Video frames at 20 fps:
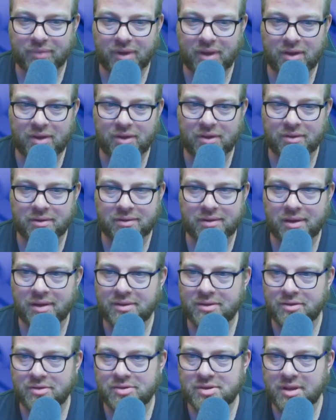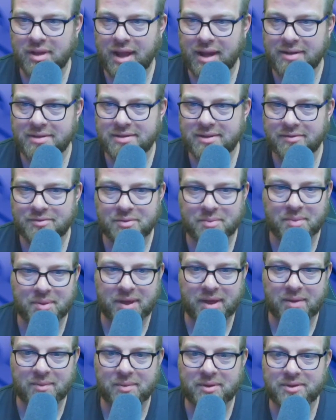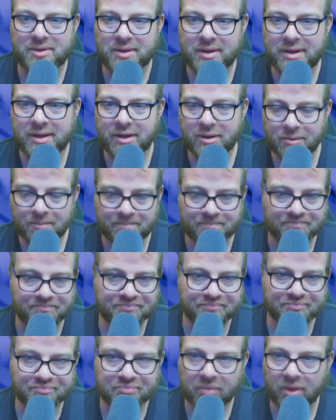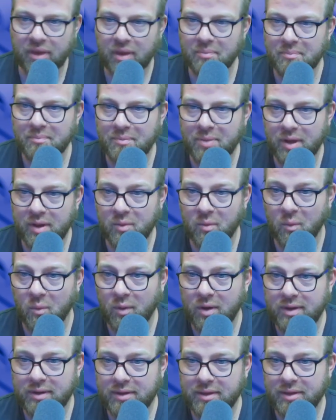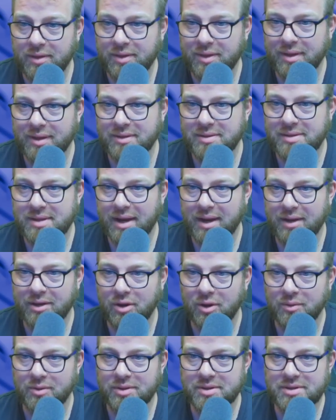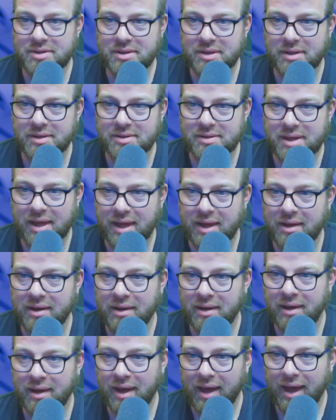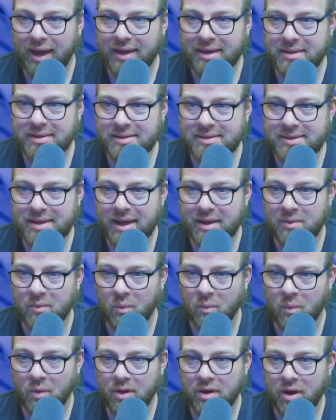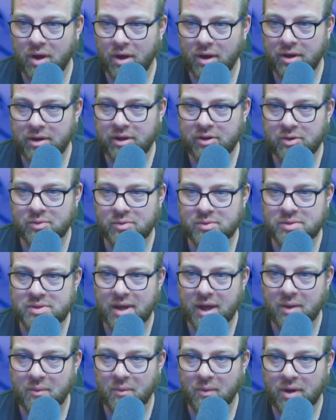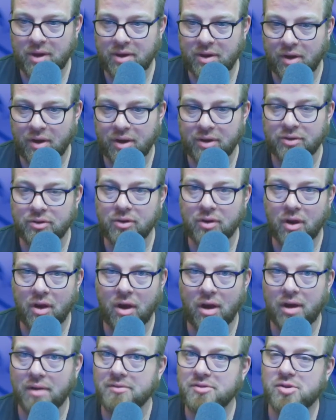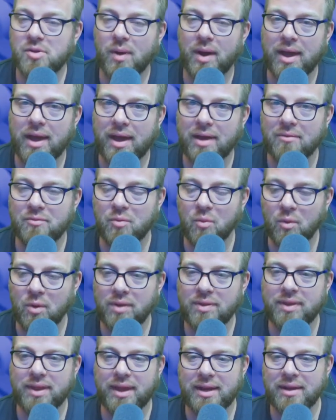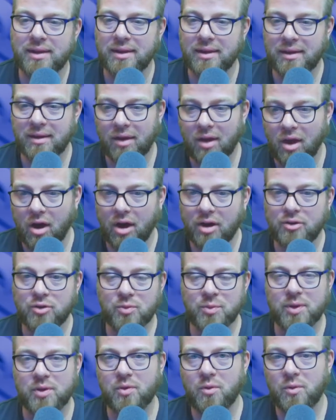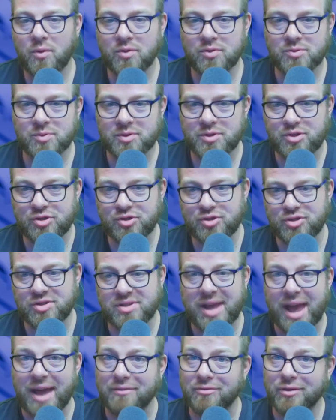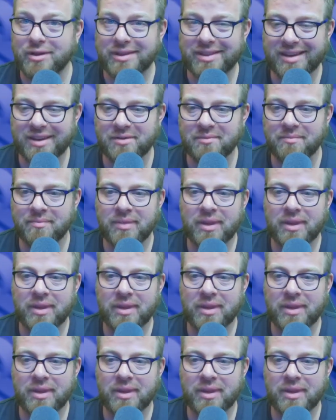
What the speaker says: There's a lot of stuff to play with in here. But one of the things that I noticed is that I can set what audios I want on or off. So I have one that auto records, which is just everything.